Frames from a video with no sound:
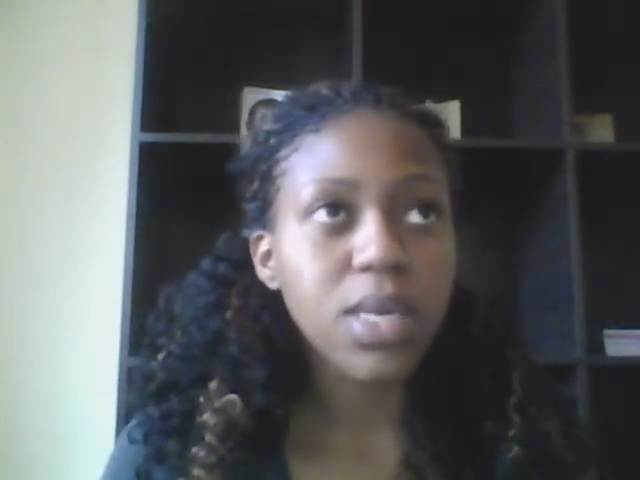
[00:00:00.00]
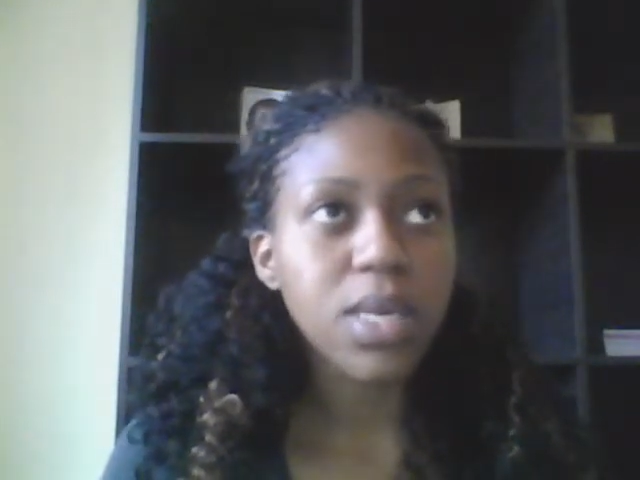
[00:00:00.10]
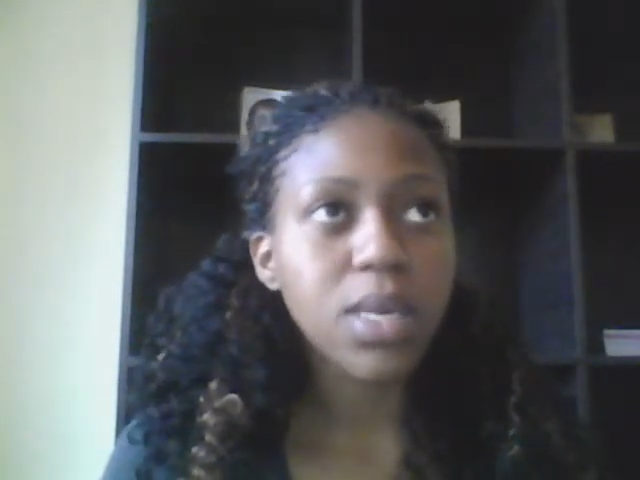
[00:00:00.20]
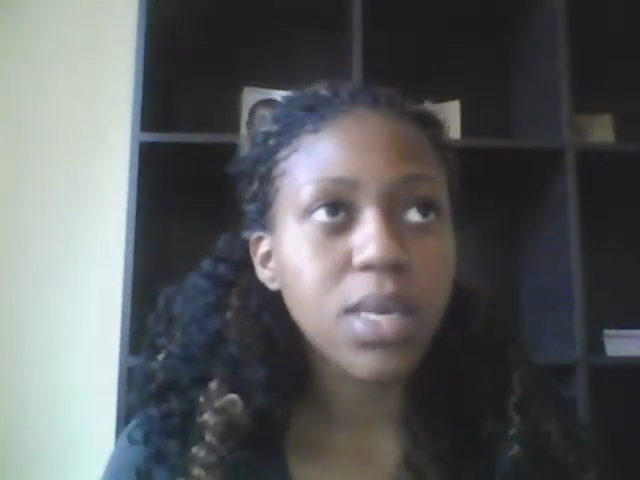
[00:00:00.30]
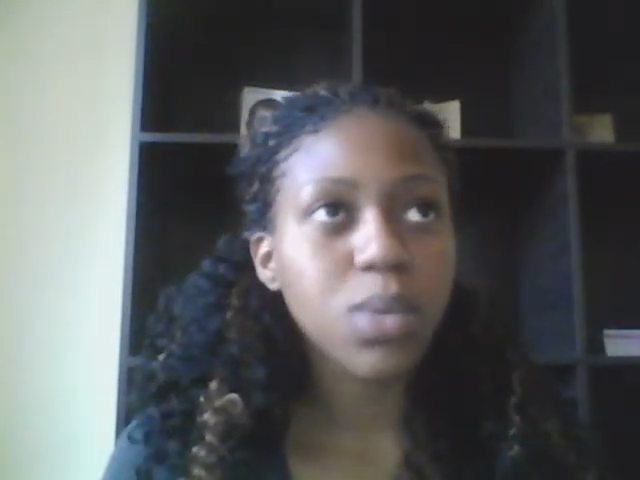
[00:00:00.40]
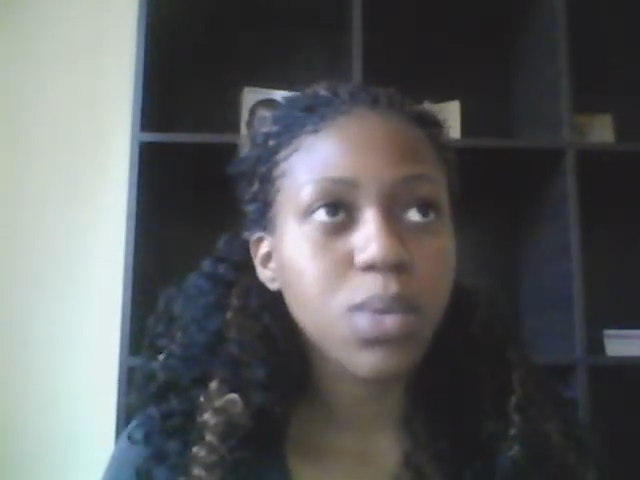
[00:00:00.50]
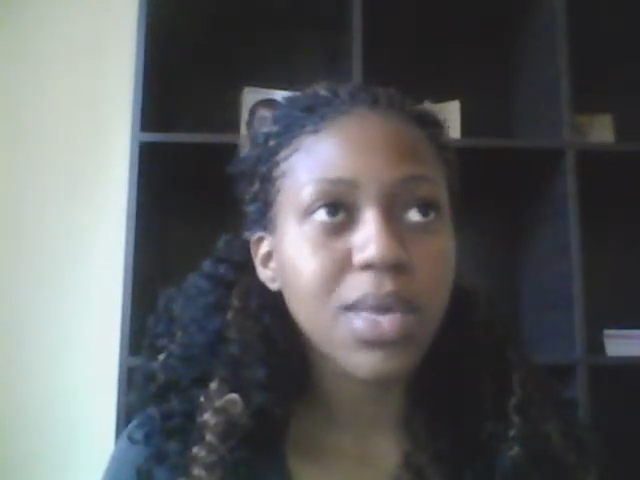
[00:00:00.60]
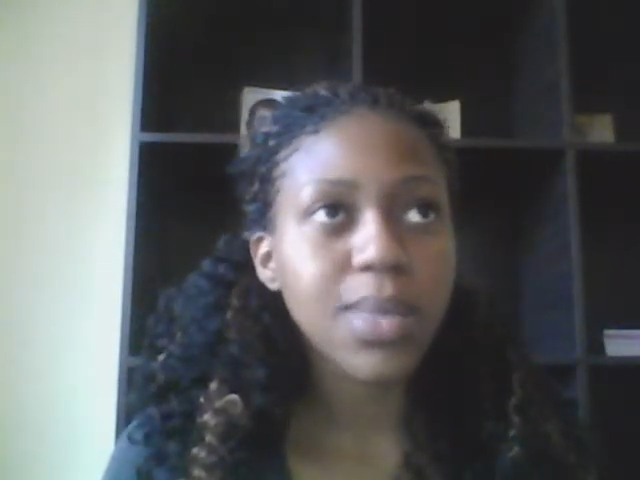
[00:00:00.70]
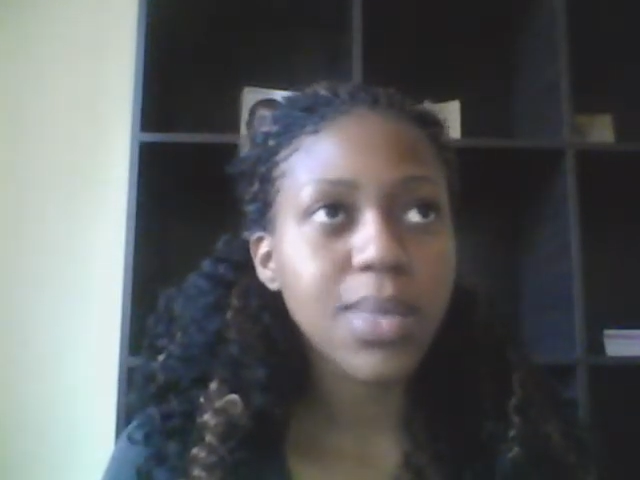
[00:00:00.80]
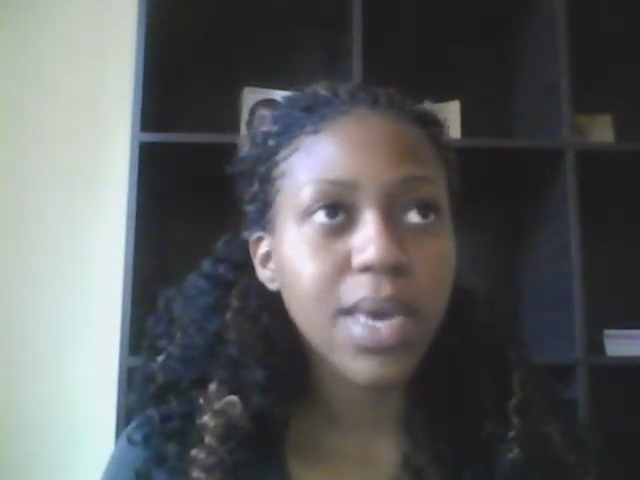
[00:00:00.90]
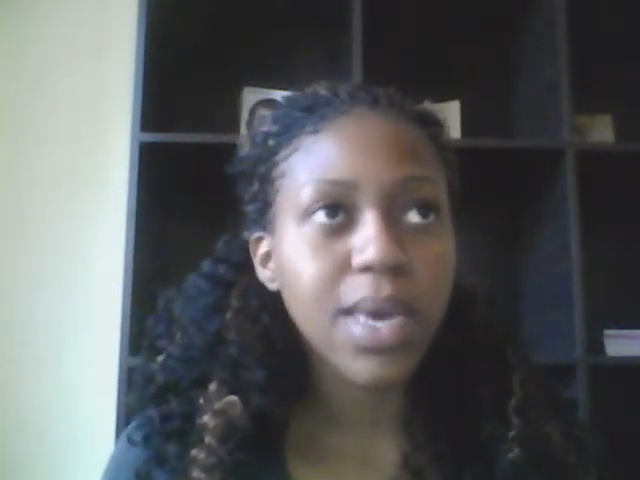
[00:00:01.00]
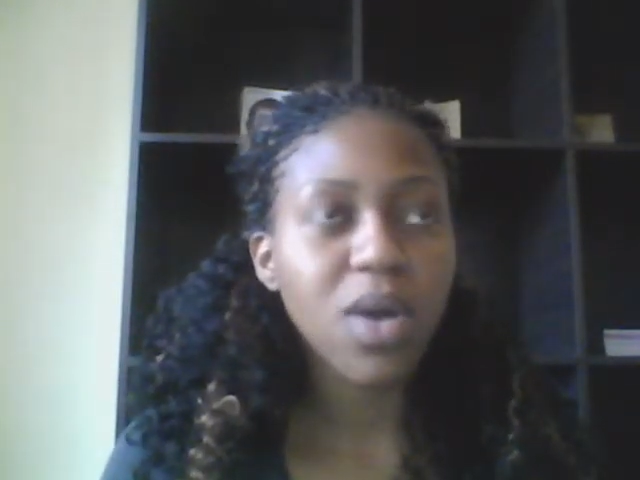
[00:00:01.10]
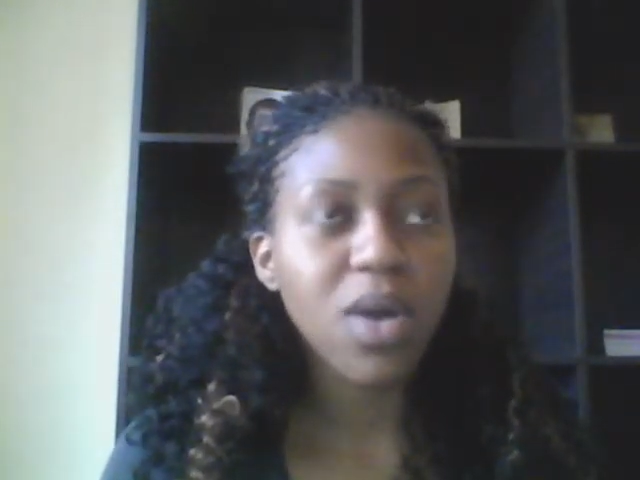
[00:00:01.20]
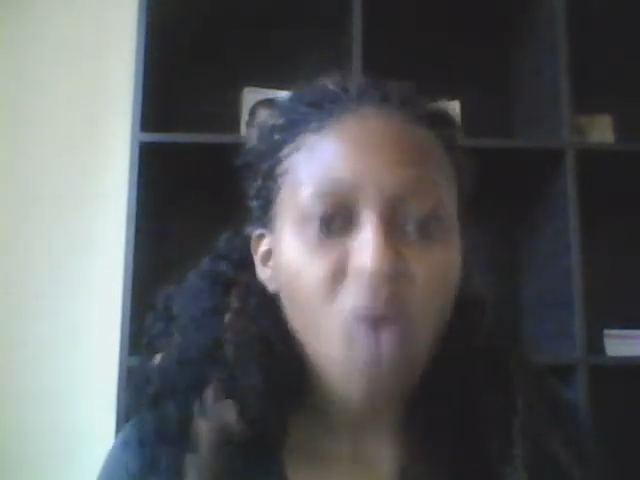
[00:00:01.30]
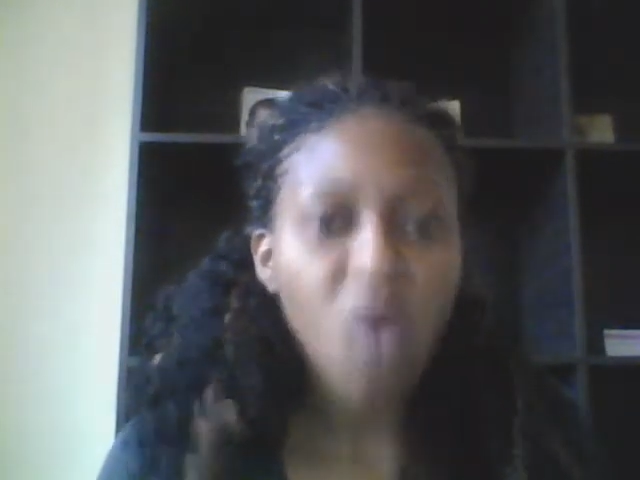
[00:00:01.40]
as we can say,
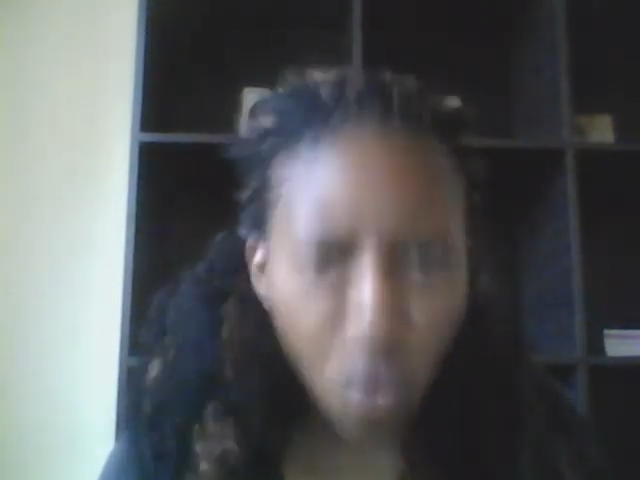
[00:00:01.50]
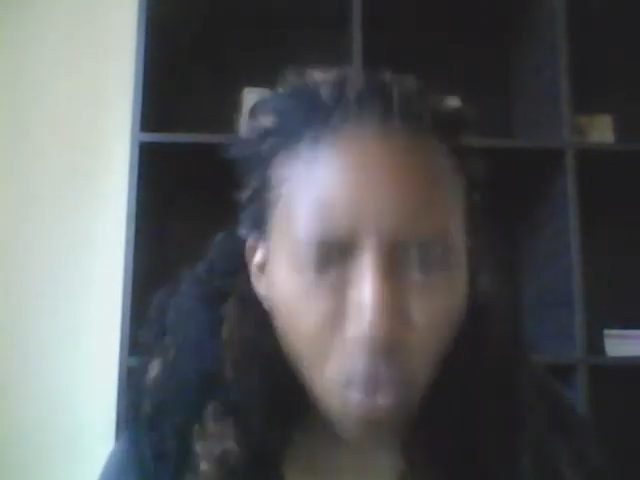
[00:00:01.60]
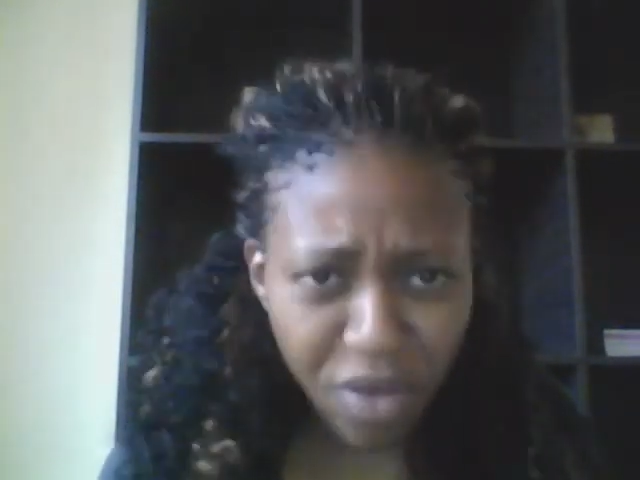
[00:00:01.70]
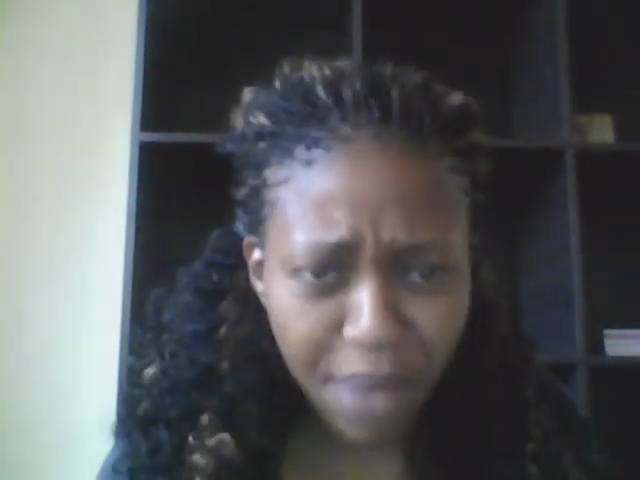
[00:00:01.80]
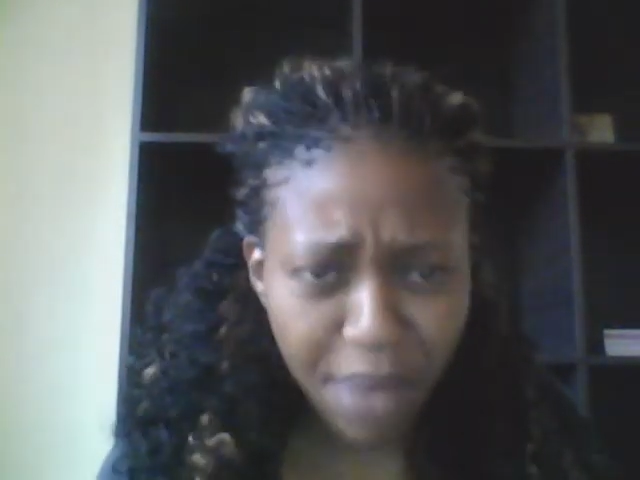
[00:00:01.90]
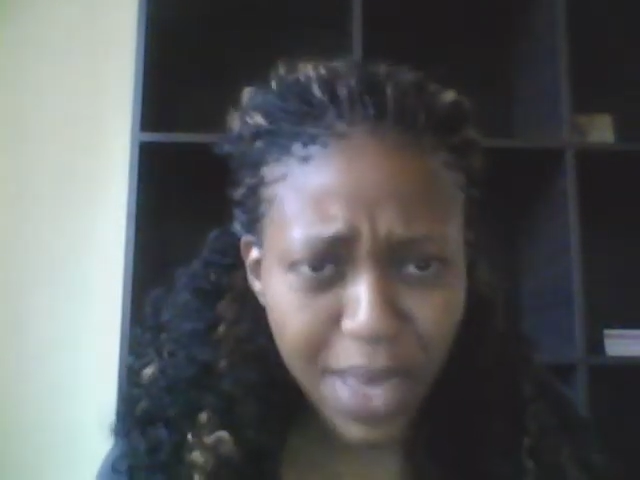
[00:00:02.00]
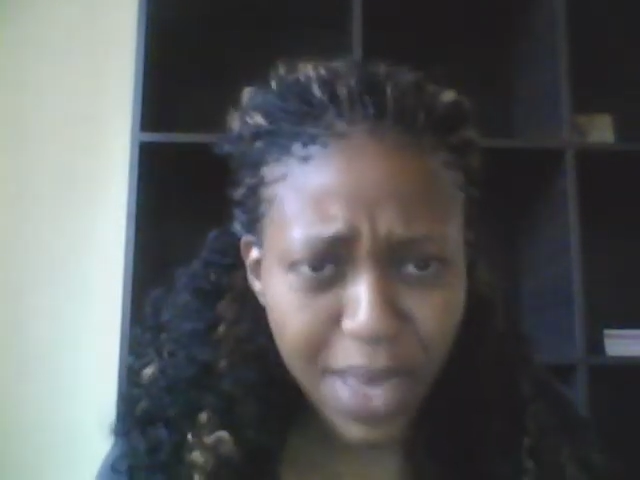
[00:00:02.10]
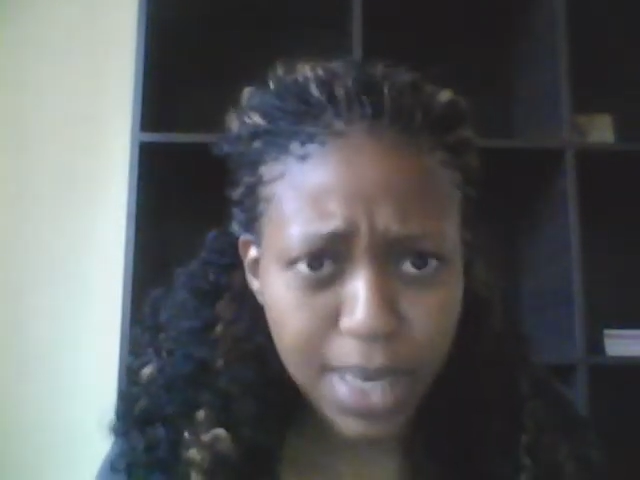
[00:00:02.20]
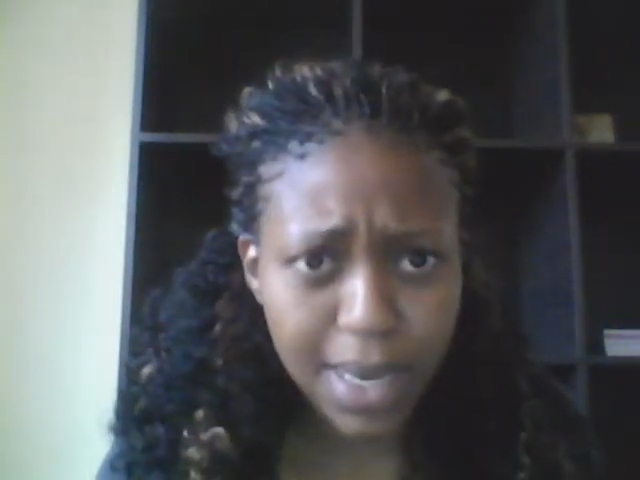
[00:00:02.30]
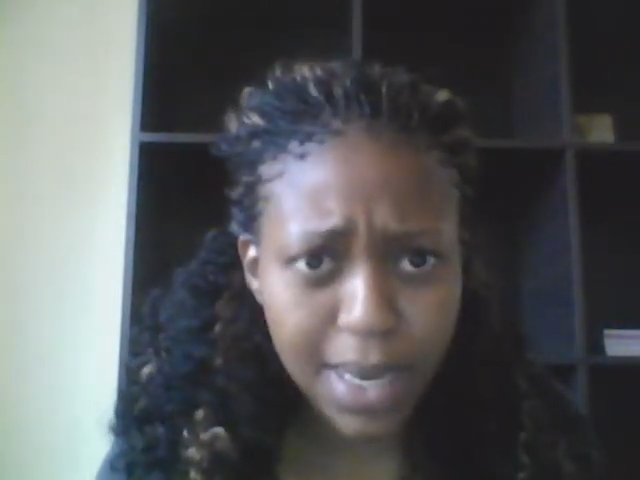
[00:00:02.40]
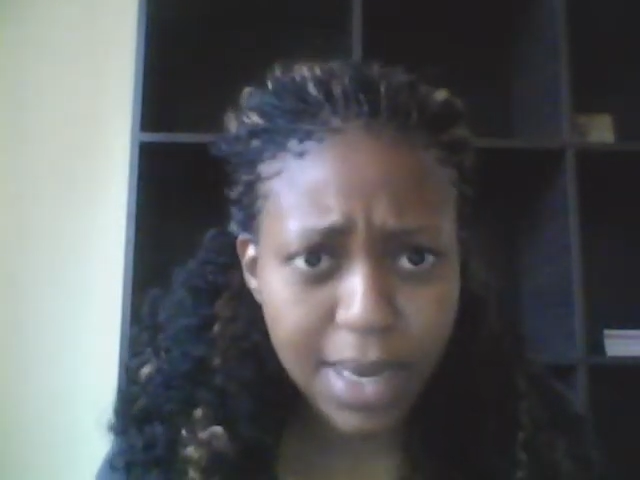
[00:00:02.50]
overcapacitated.